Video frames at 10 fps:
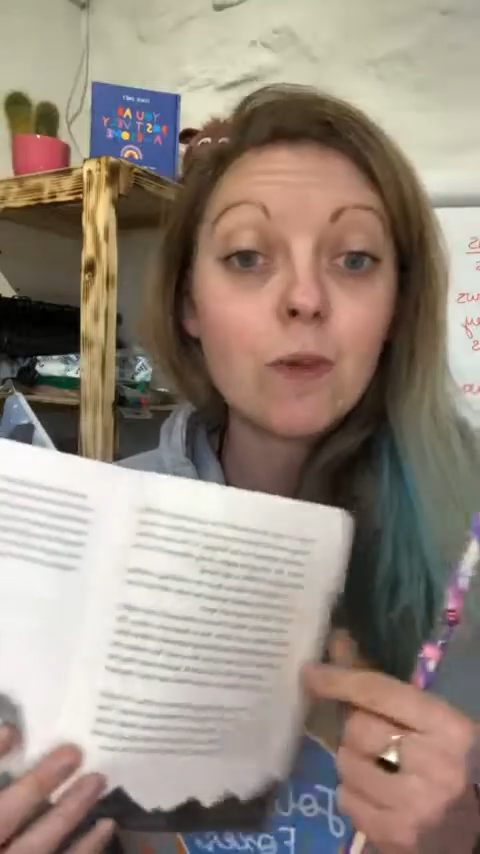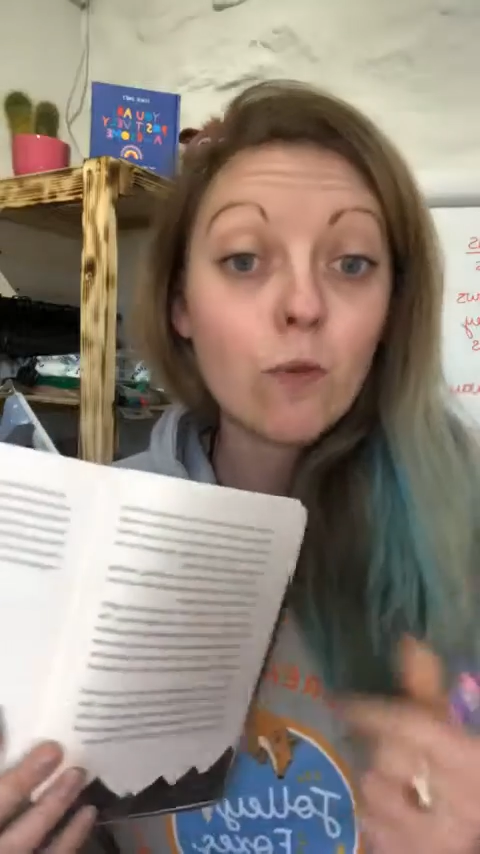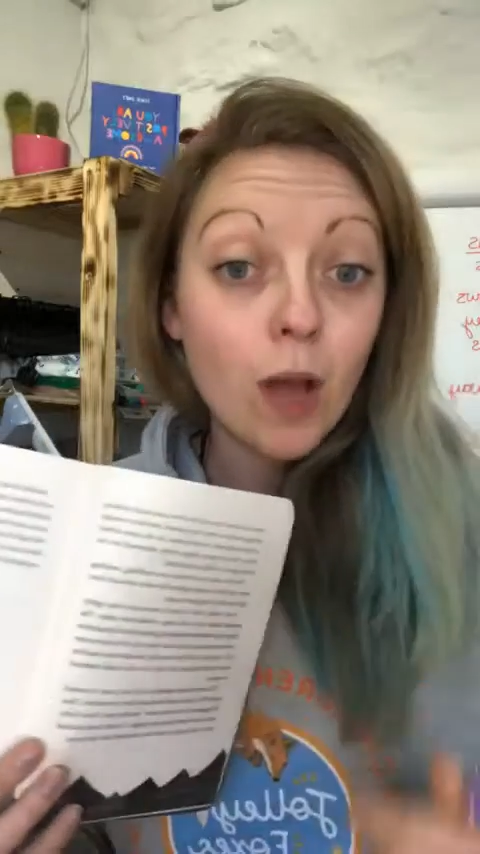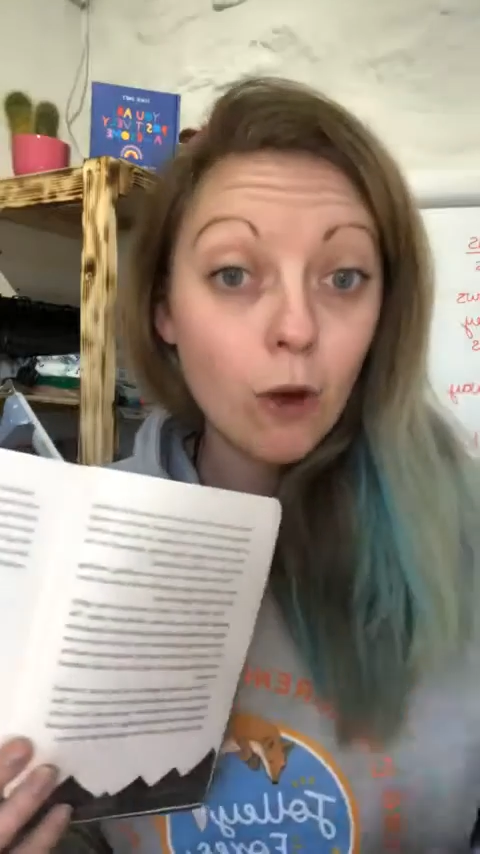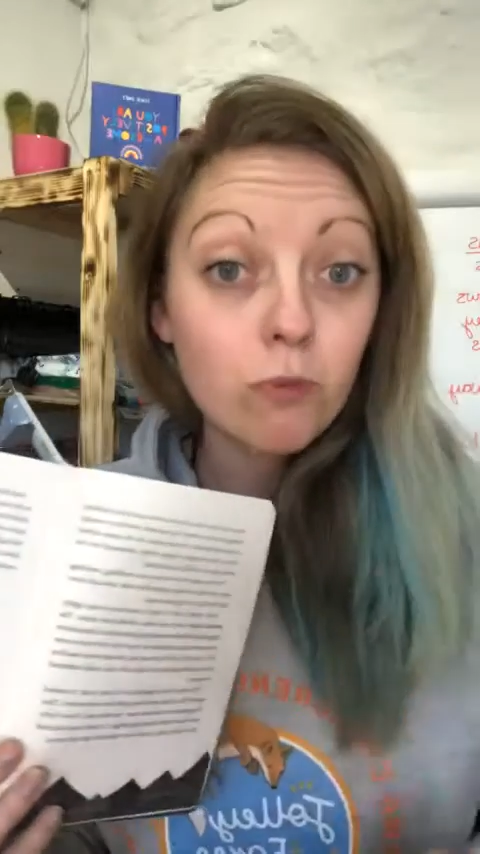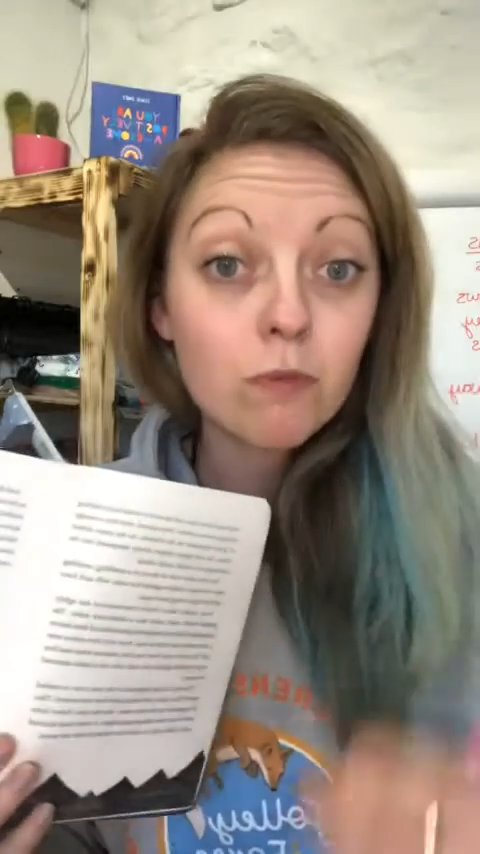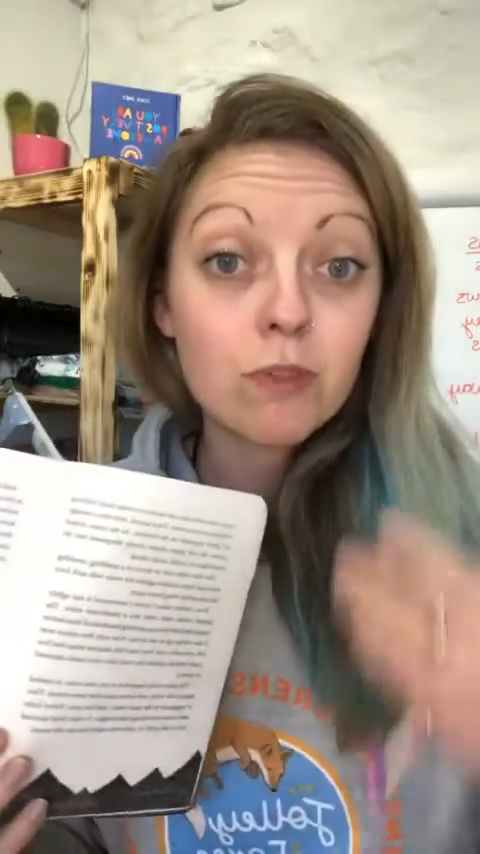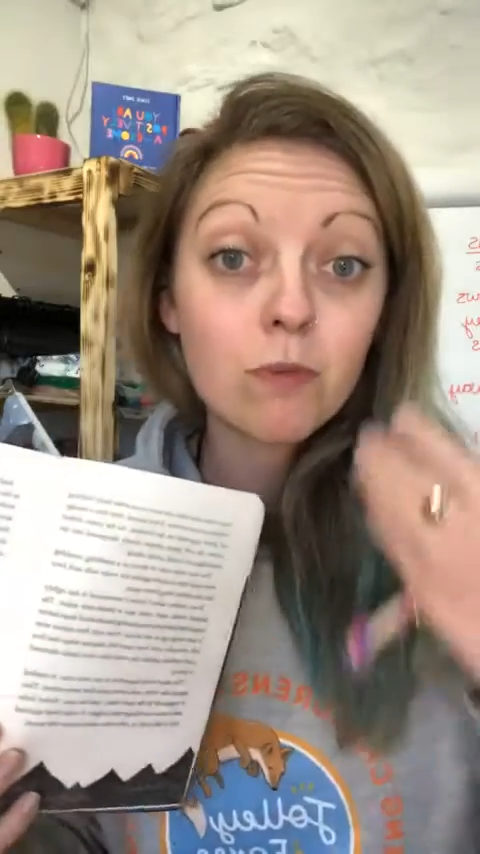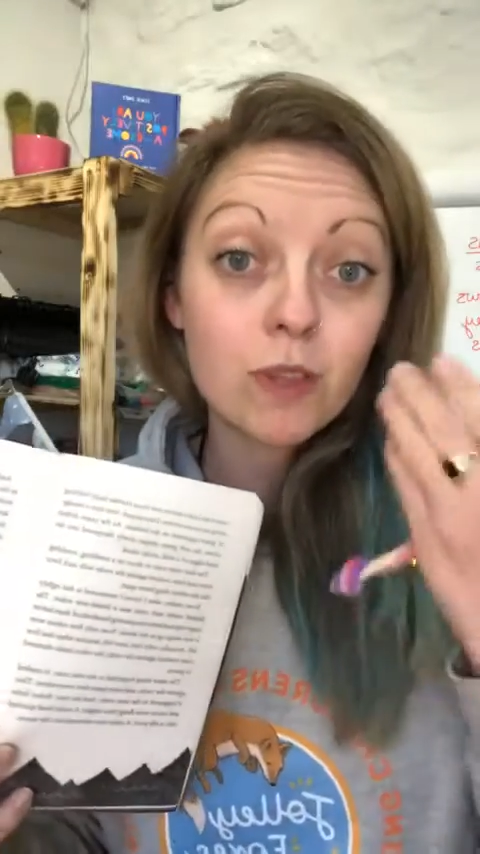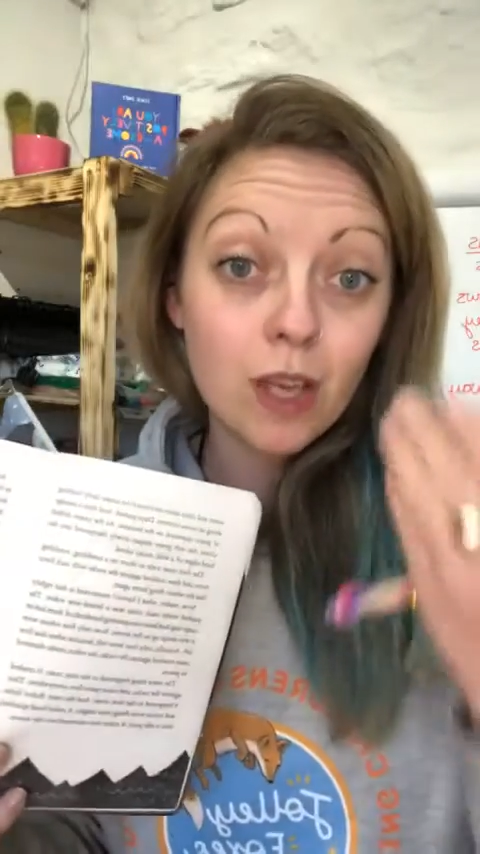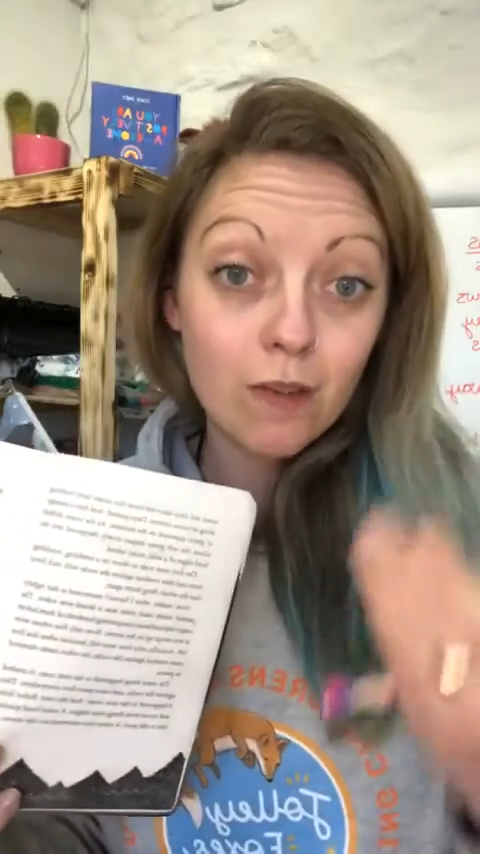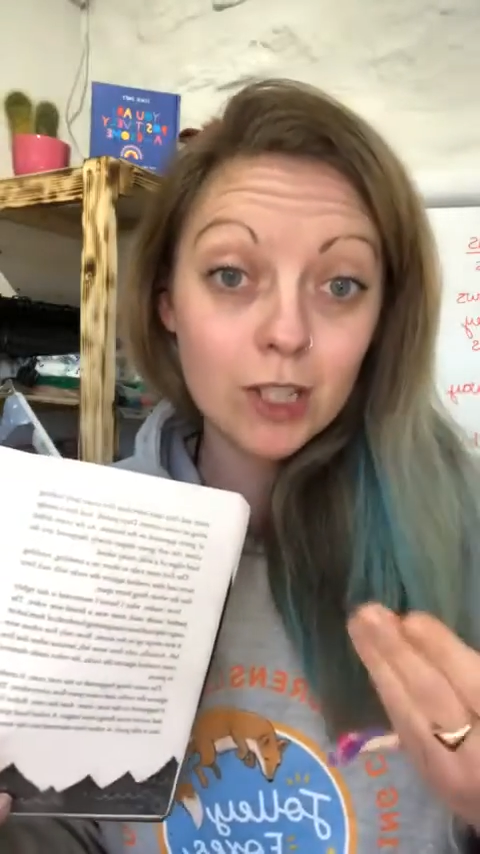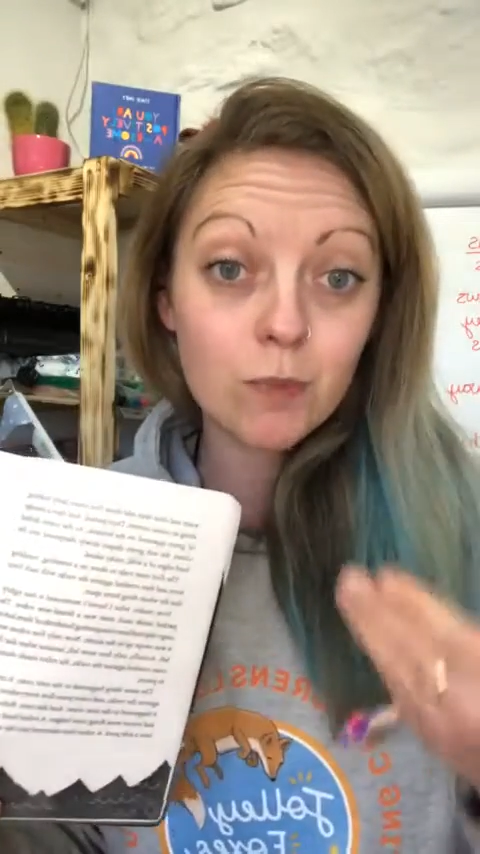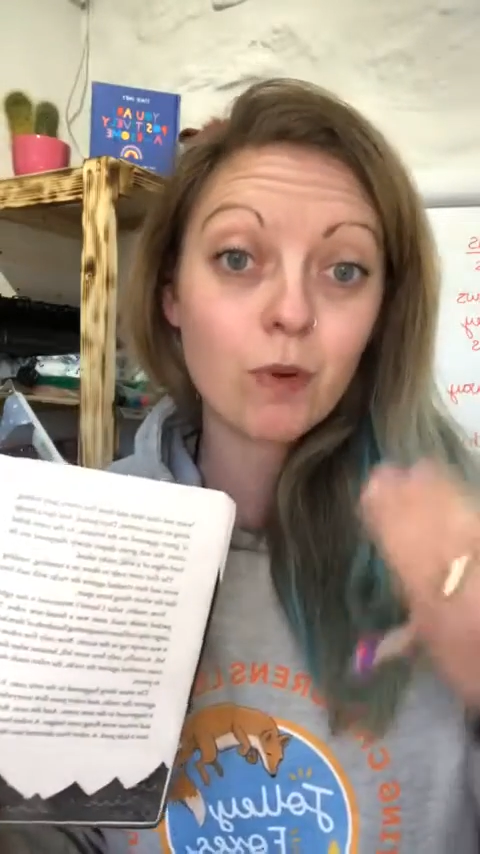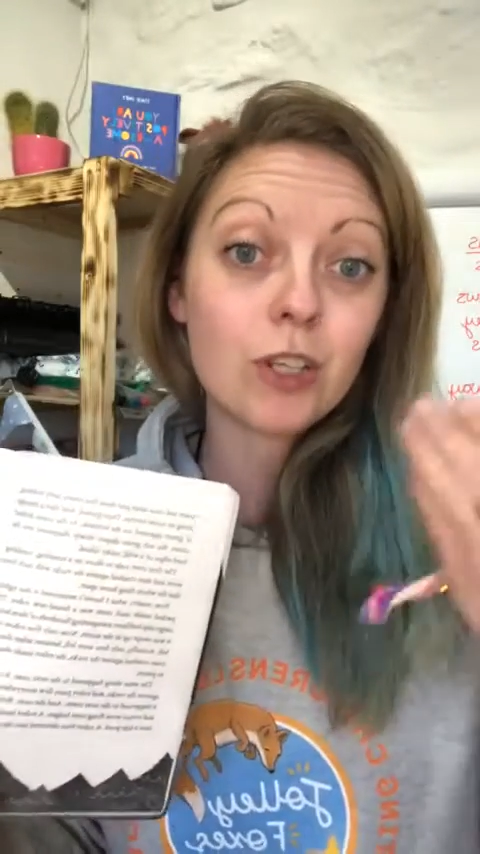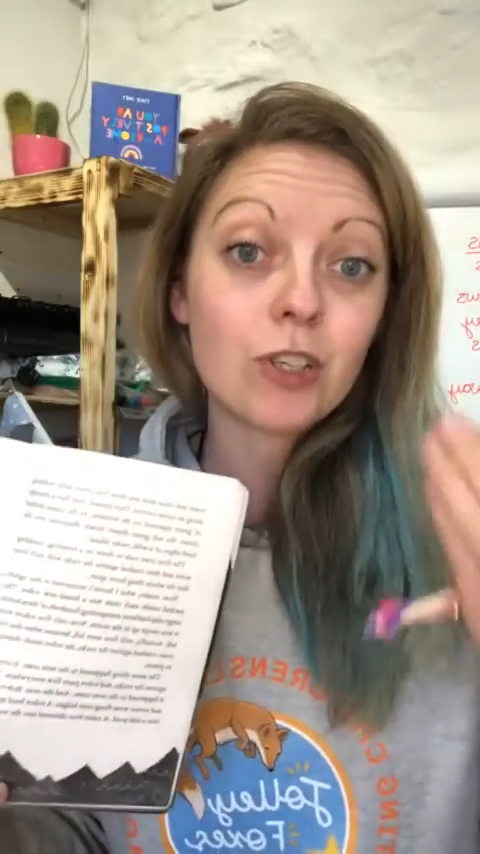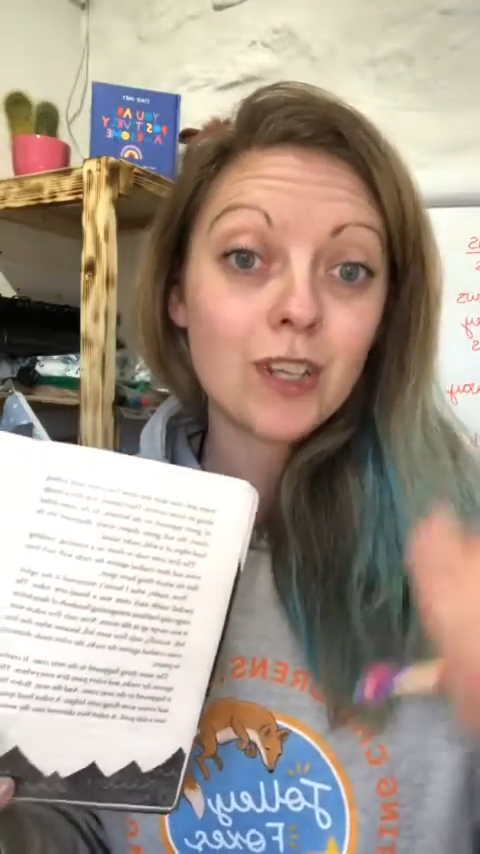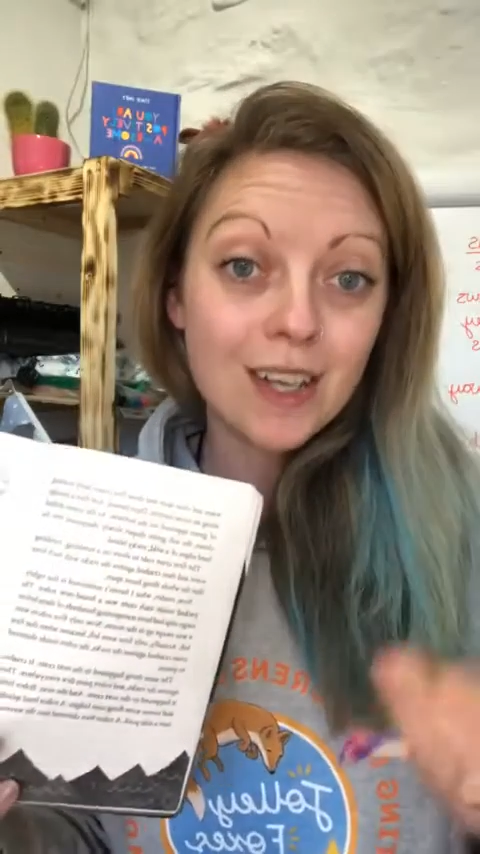it will help them with their expression